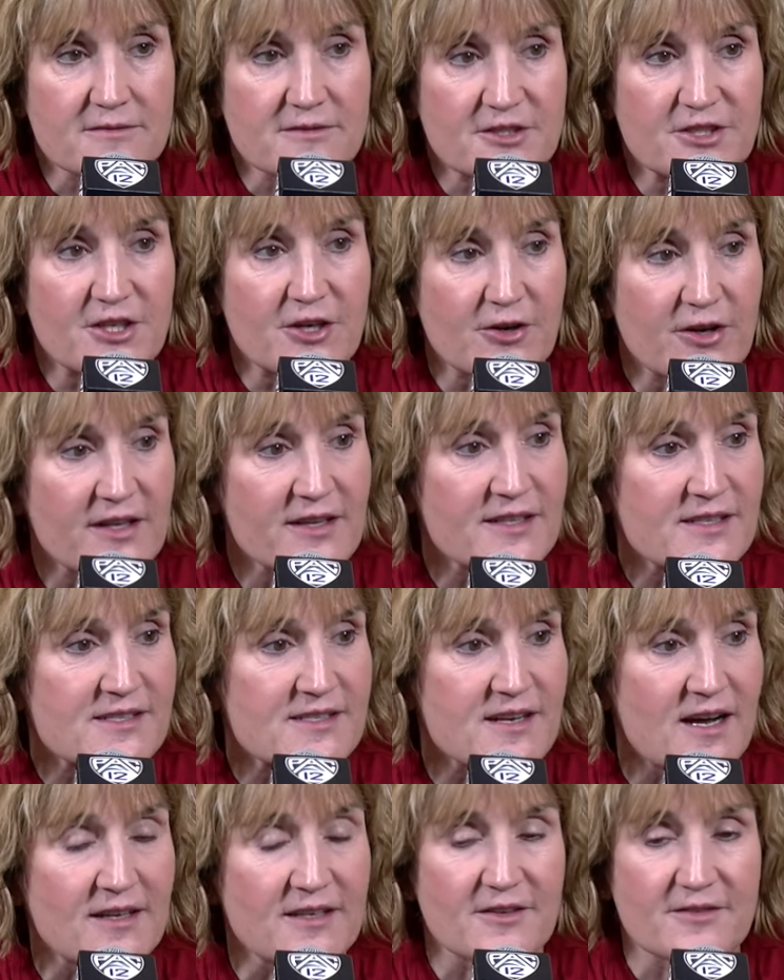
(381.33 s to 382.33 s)
You know, at least
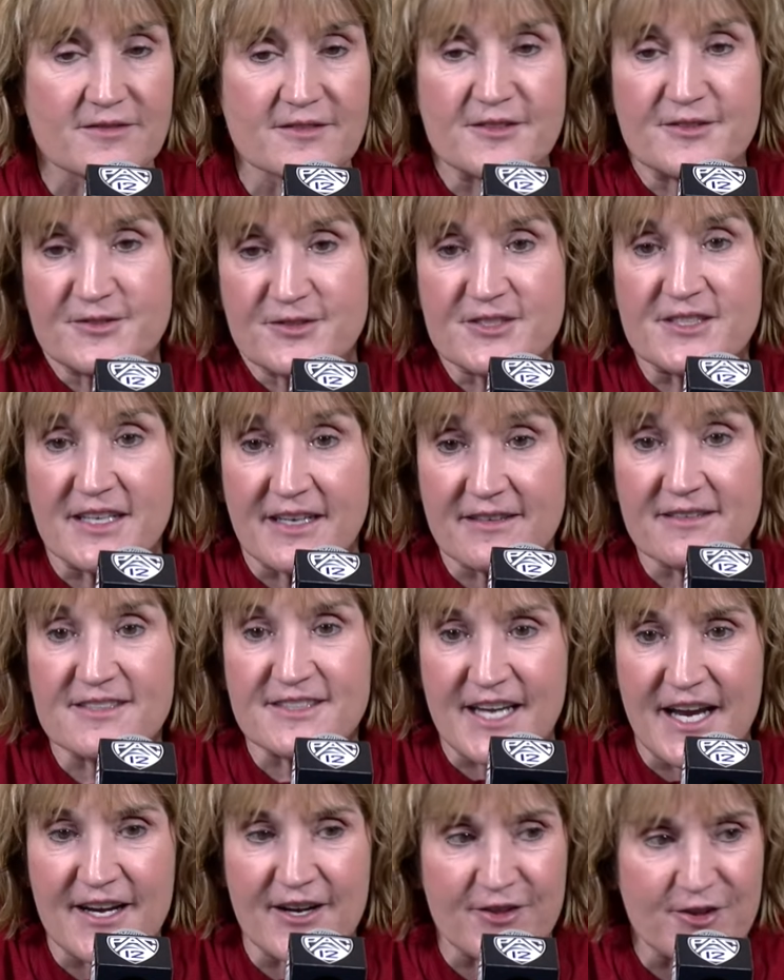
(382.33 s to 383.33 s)
not to st
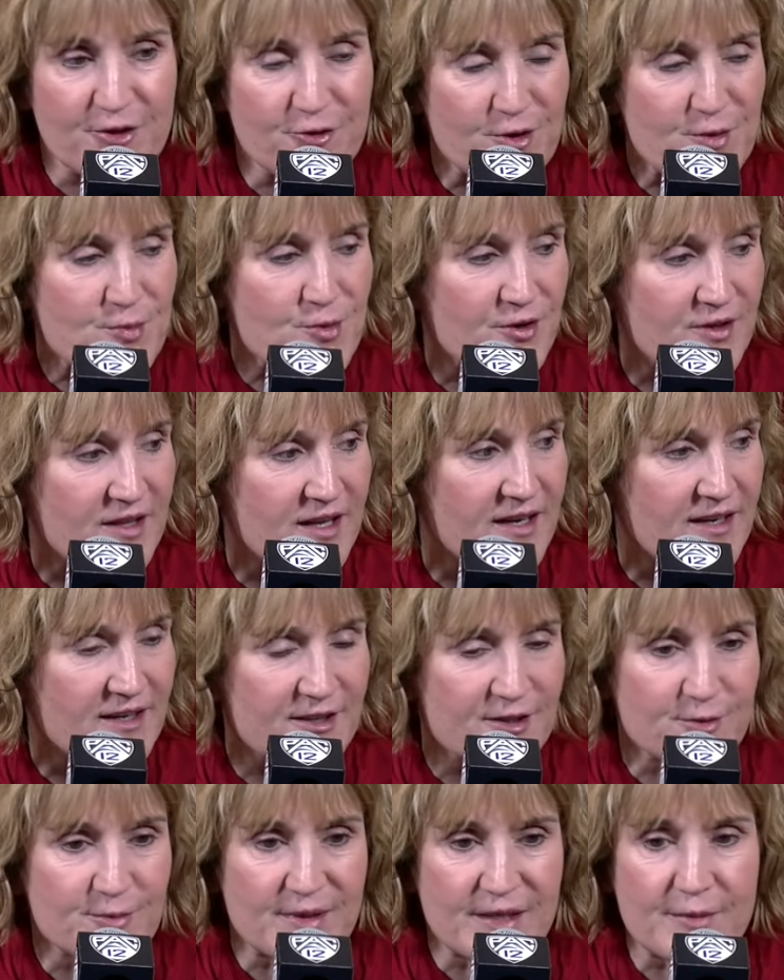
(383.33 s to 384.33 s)
stand on the three point line a
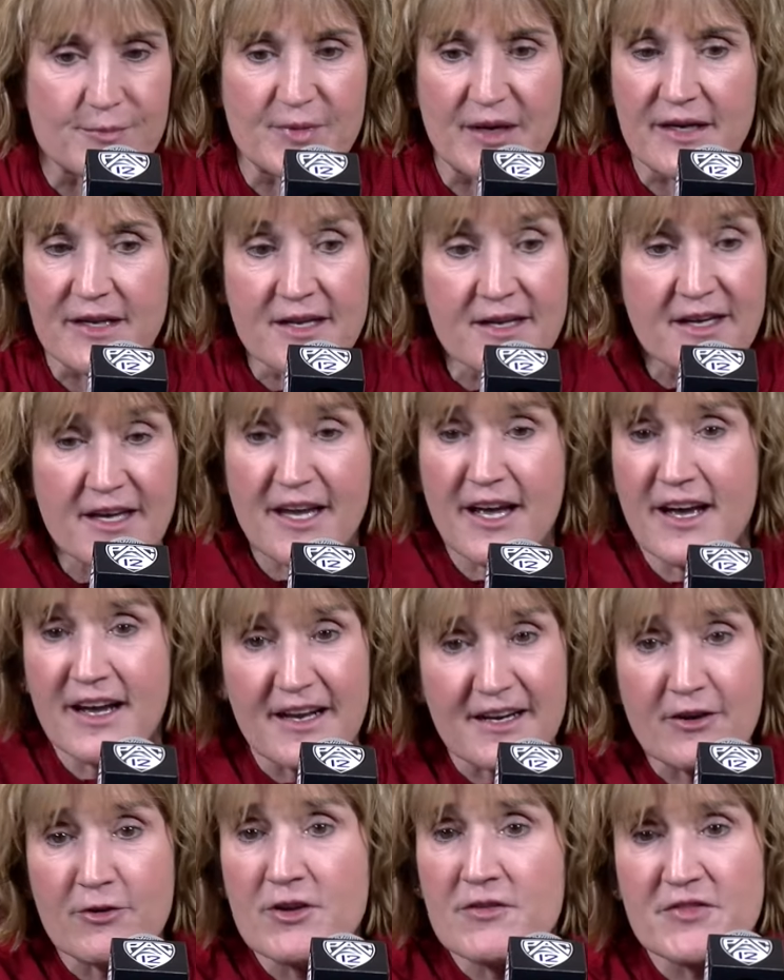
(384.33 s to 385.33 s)
little bit. But
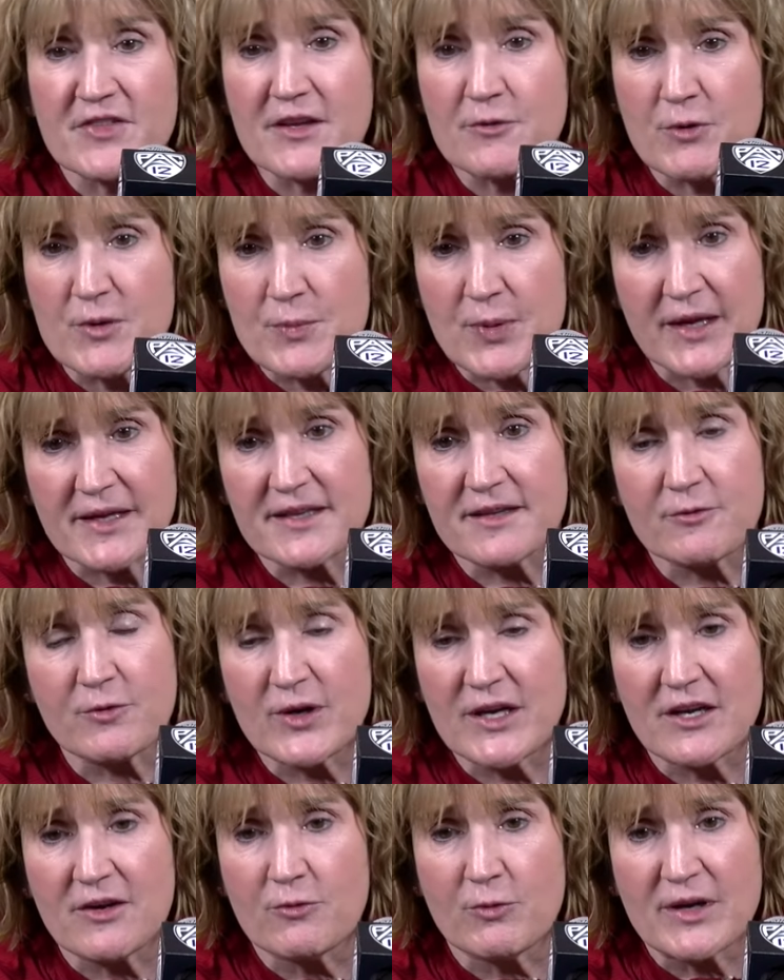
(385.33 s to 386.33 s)
I don't even think we played,
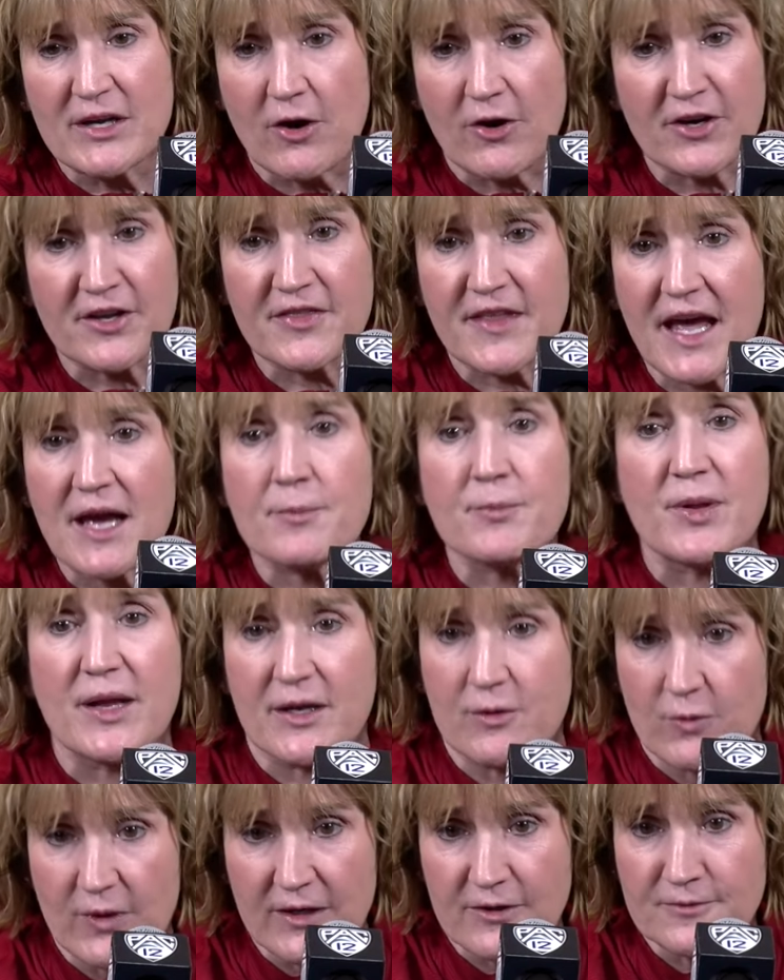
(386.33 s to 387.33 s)
we, we guarded that
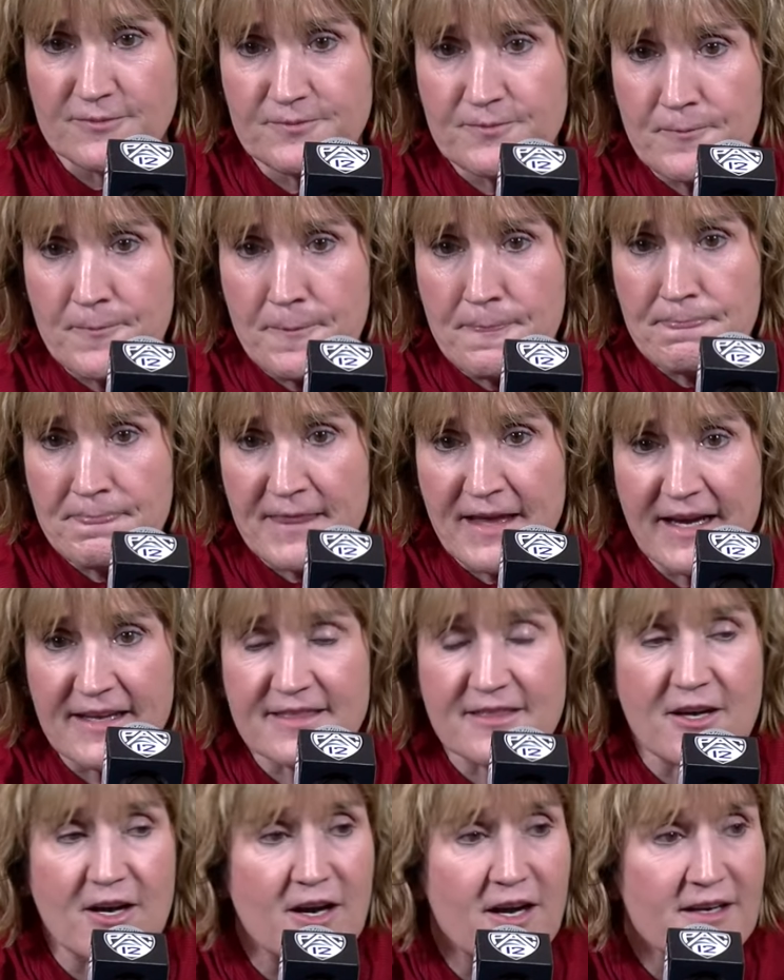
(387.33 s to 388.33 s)
play well. I
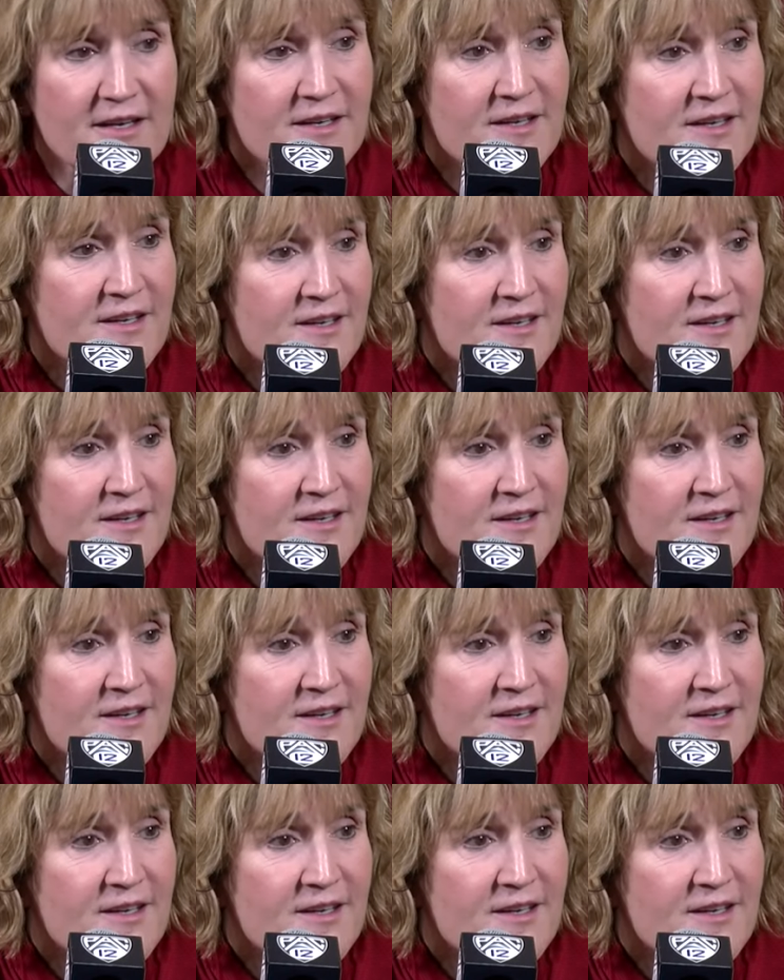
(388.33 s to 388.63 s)
thought,